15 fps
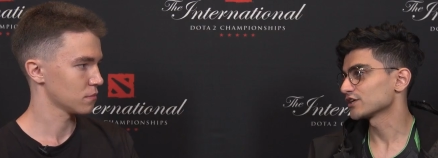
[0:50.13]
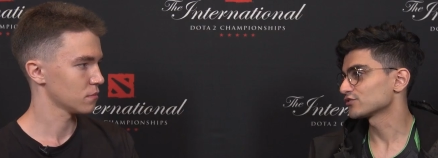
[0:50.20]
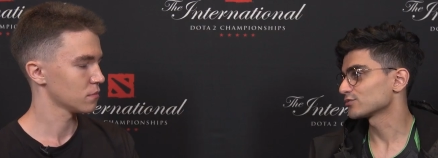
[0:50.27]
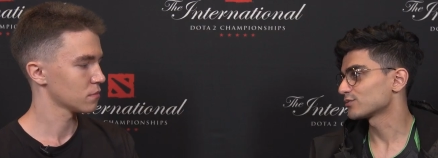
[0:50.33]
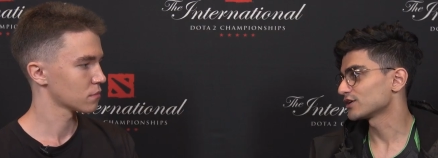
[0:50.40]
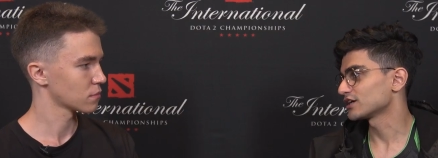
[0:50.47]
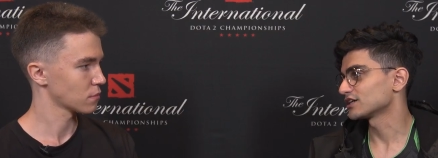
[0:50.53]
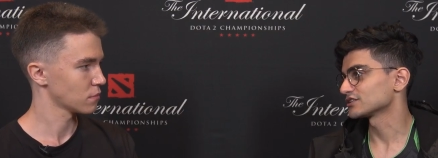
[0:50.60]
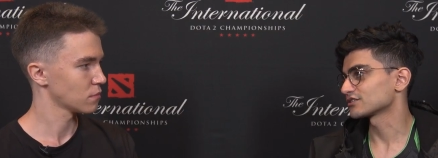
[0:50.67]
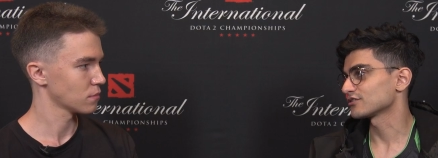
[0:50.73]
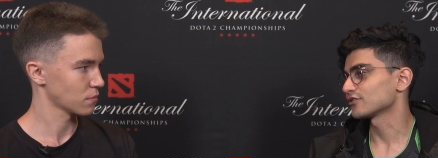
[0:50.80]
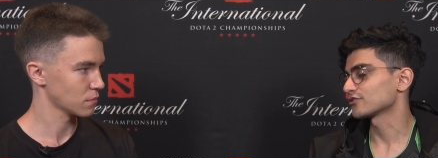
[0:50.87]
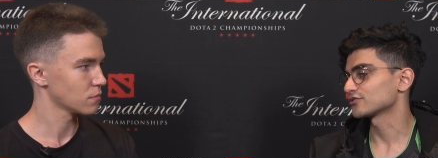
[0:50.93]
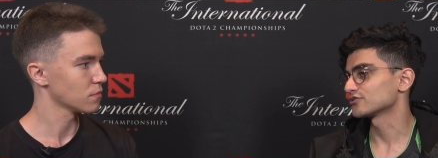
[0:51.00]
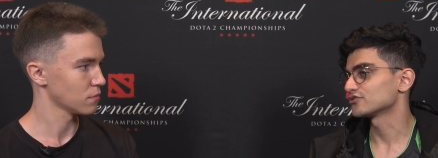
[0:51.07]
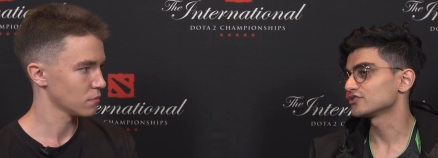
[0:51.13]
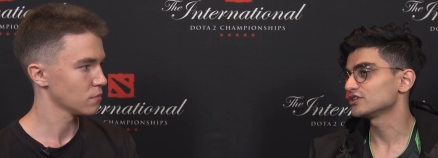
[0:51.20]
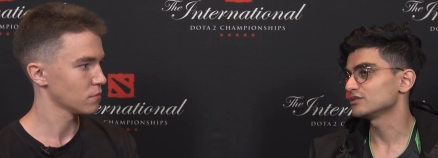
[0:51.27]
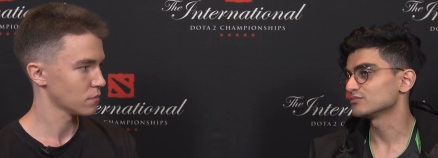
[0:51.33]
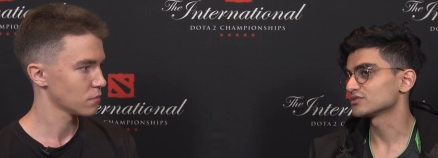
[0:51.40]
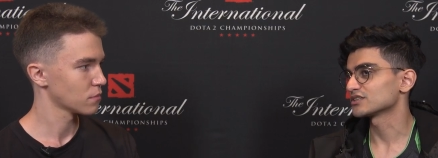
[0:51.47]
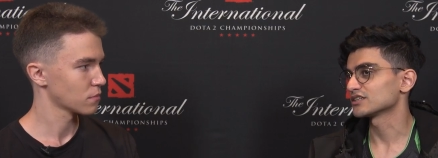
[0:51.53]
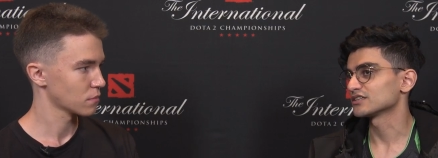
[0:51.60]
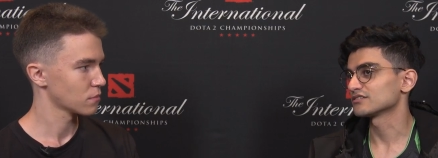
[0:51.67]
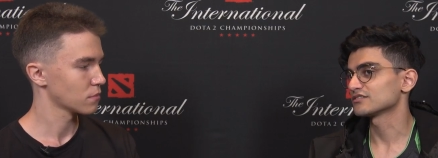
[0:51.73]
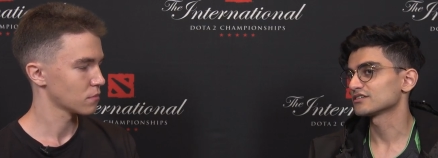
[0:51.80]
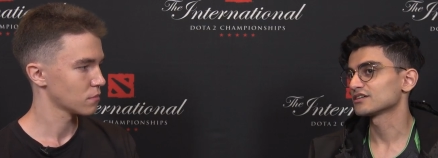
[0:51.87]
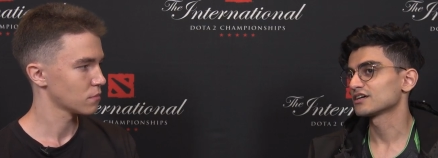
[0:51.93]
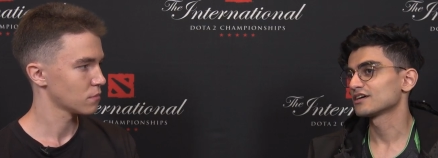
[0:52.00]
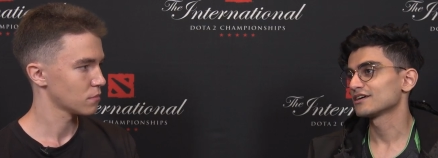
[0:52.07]
Speaker 1: to have to play against a lot of good teams, and
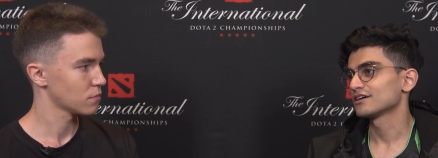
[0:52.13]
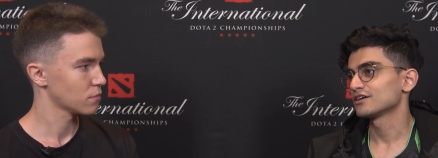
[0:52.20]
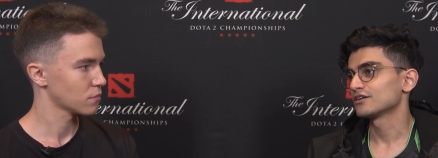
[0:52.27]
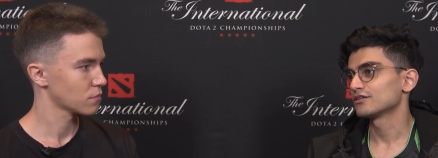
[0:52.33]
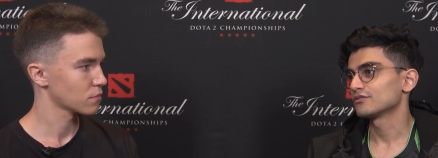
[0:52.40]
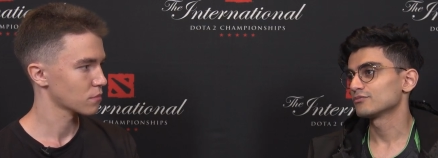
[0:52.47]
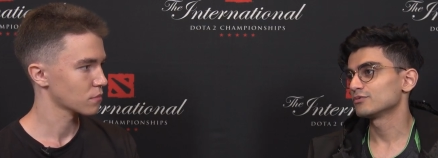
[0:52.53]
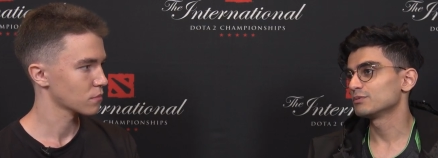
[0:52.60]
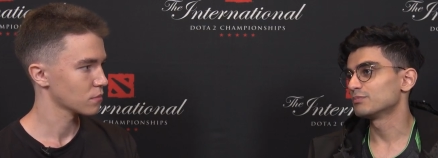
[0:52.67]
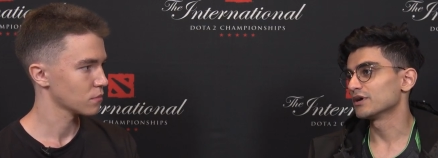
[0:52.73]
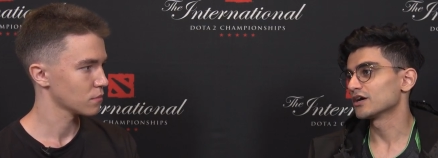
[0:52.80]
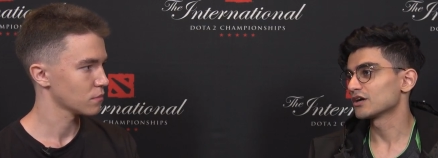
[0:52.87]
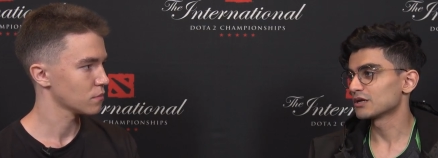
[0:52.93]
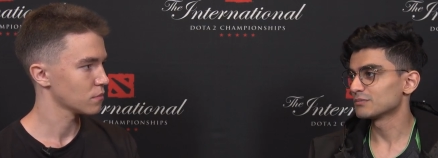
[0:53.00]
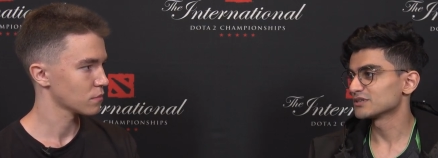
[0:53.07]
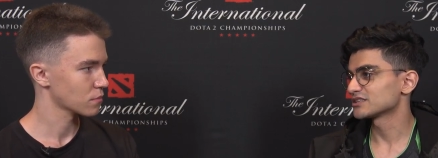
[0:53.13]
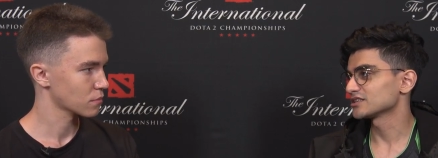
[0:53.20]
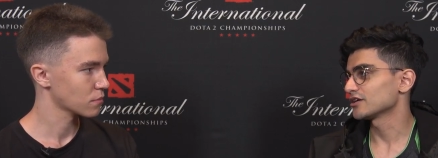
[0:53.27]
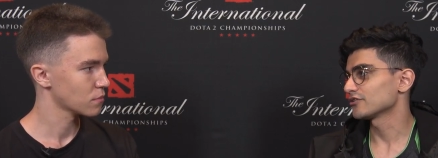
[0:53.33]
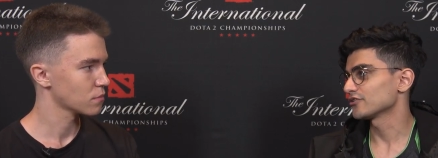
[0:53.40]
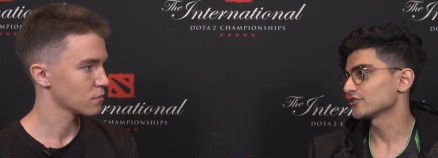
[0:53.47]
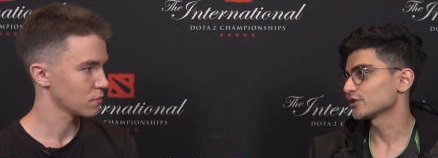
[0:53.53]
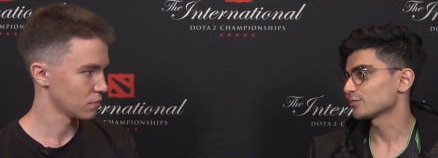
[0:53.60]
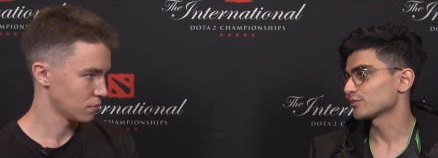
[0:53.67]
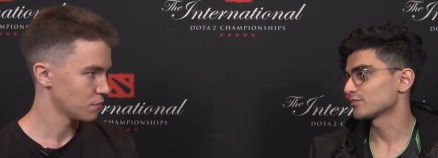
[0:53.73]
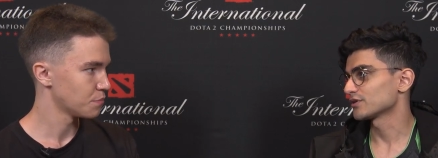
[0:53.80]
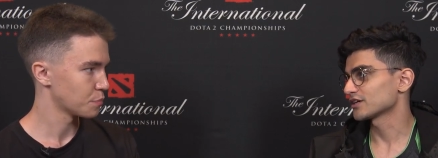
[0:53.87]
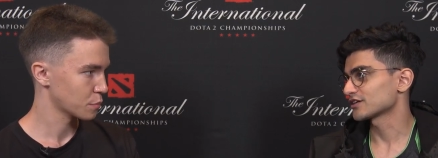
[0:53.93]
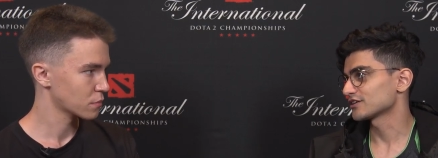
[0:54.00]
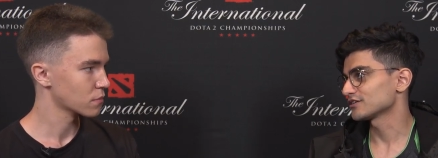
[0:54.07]
we barely missed out on the upper
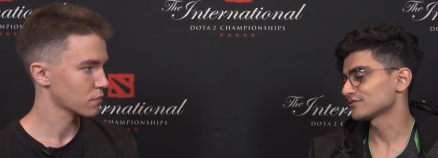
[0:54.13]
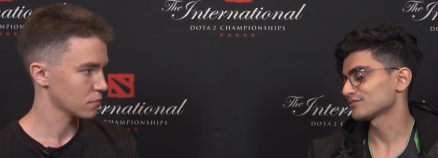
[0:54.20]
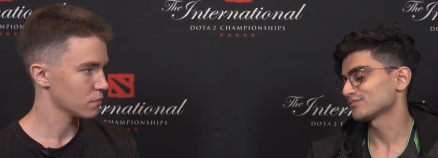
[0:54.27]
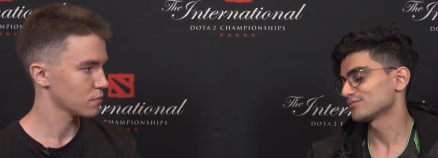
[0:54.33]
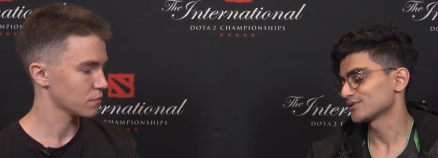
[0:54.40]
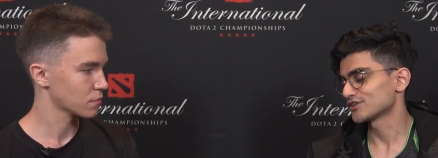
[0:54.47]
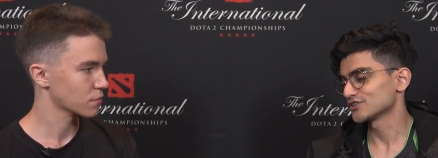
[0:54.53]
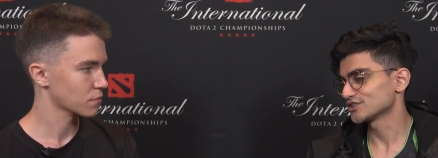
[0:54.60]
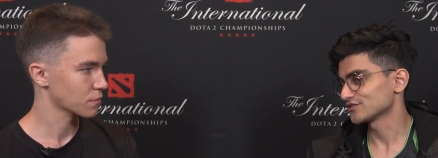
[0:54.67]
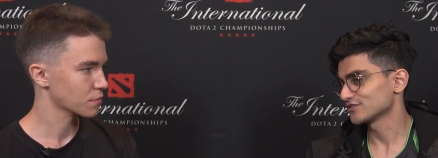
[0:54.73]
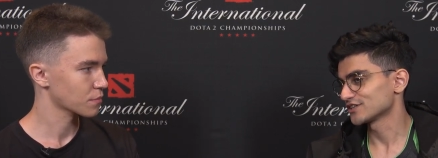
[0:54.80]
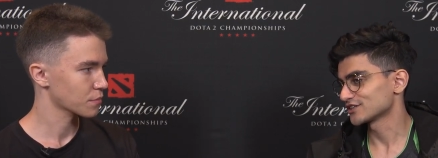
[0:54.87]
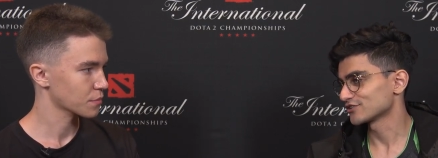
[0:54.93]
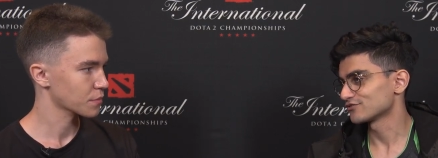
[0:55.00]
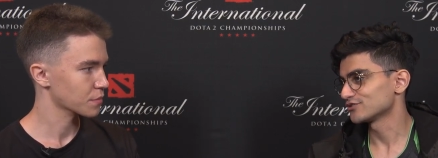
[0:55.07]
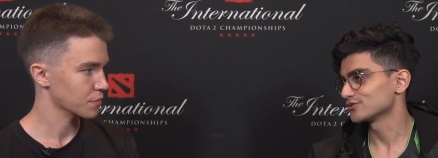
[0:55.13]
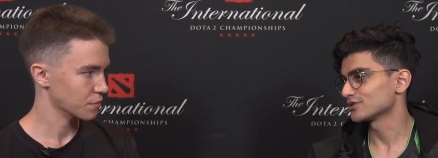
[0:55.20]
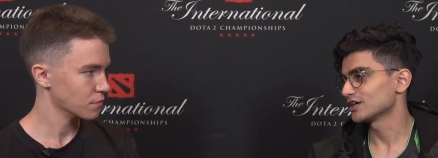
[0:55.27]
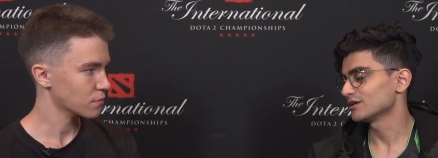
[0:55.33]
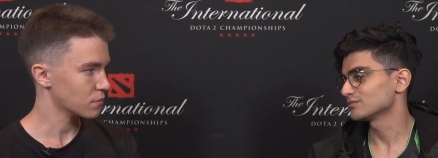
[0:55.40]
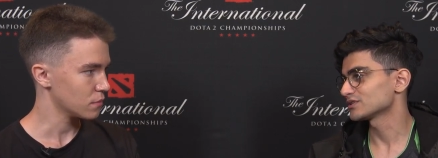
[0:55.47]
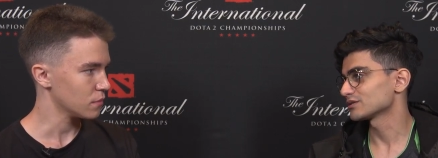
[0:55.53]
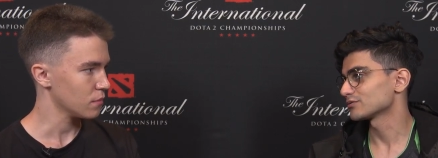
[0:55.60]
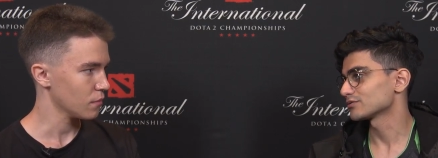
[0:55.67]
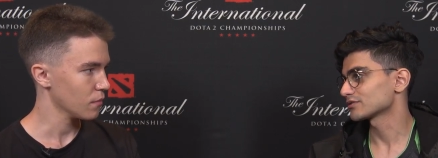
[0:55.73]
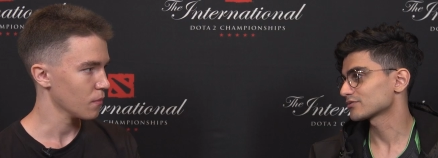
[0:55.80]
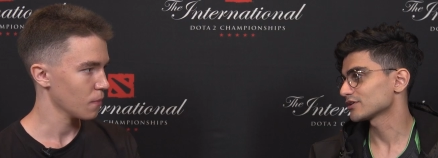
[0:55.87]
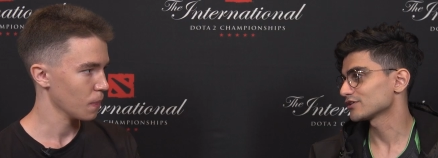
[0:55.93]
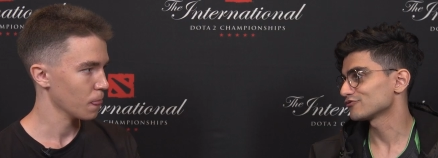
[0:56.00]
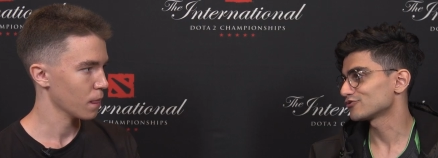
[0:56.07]
bracket because of like a few games that were
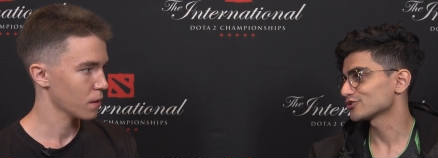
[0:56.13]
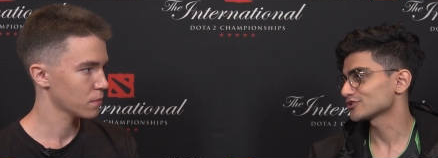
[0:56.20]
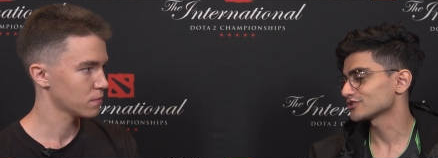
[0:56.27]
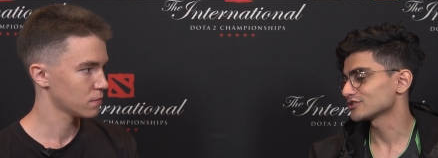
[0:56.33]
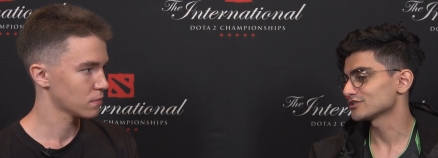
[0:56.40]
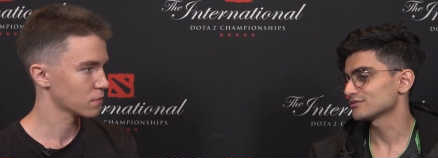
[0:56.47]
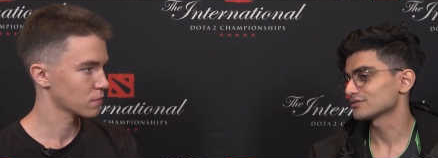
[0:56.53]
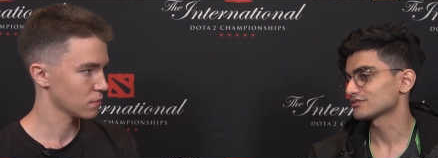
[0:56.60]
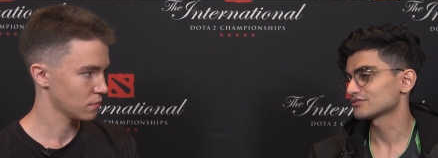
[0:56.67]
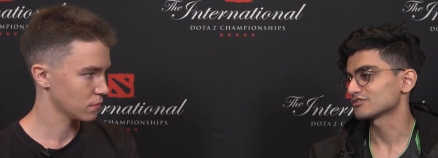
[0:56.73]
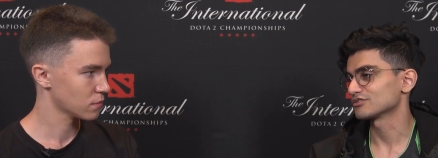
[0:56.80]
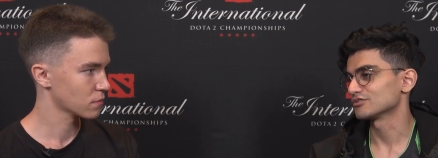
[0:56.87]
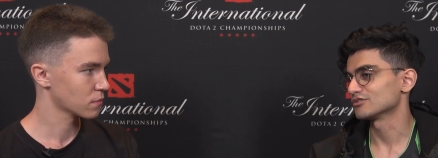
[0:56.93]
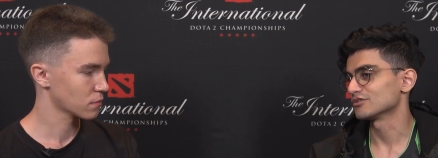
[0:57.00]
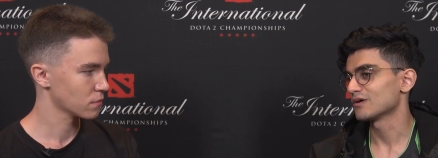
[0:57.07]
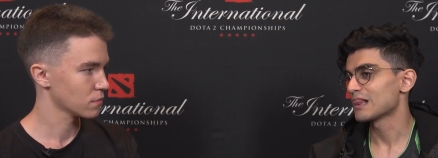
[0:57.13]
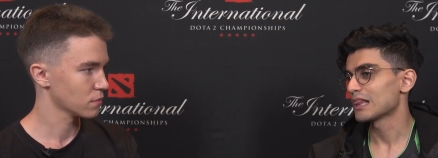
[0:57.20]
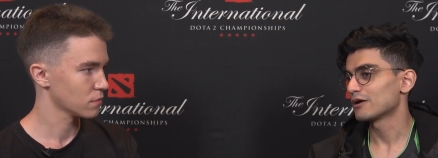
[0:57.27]
quite unfortunate. So